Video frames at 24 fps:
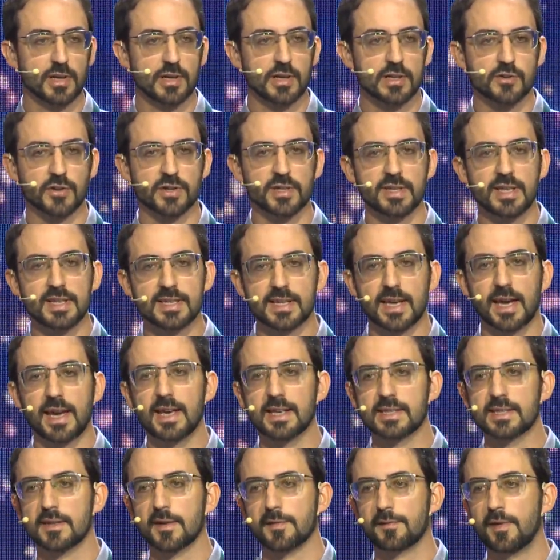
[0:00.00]
So in this
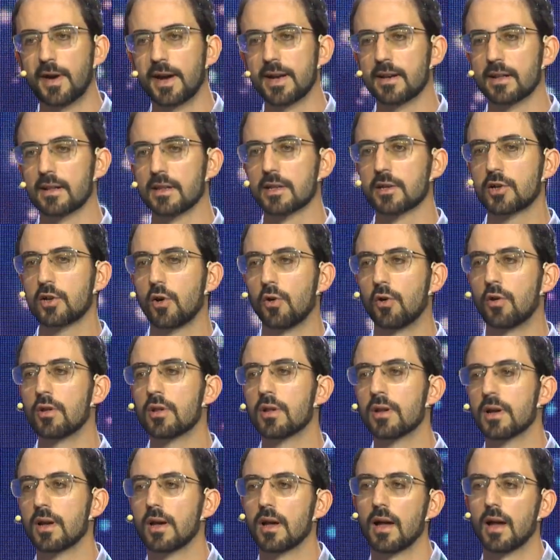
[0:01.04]
case, the final
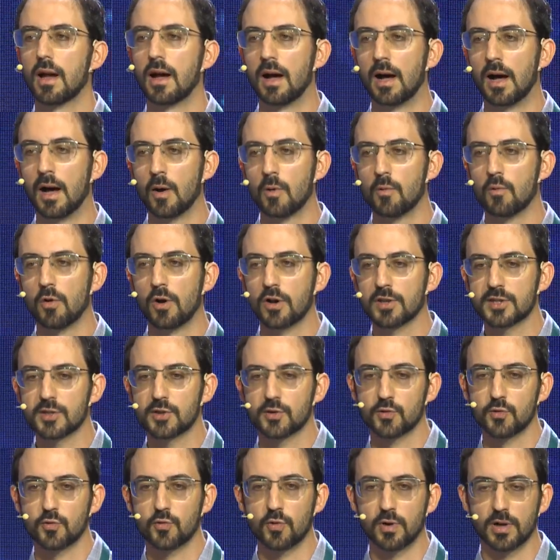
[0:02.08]
goal was
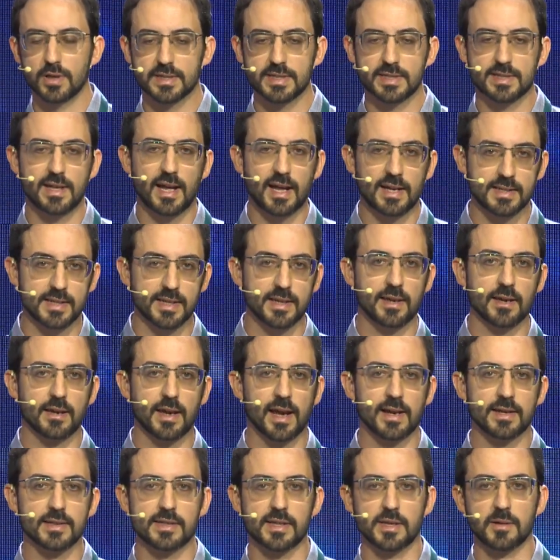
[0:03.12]
to study
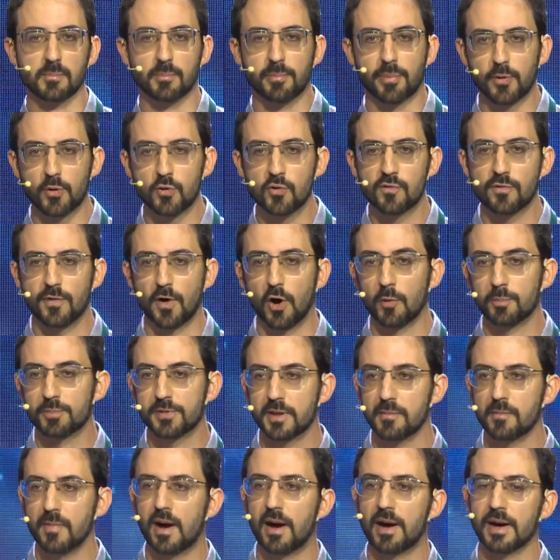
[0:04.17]
and improve,
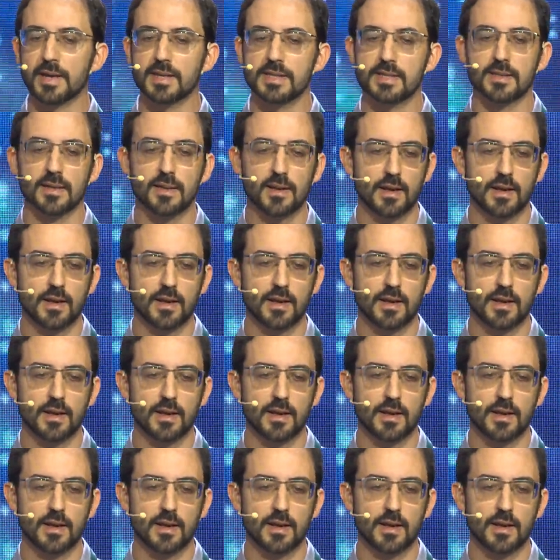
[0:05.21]
optimize,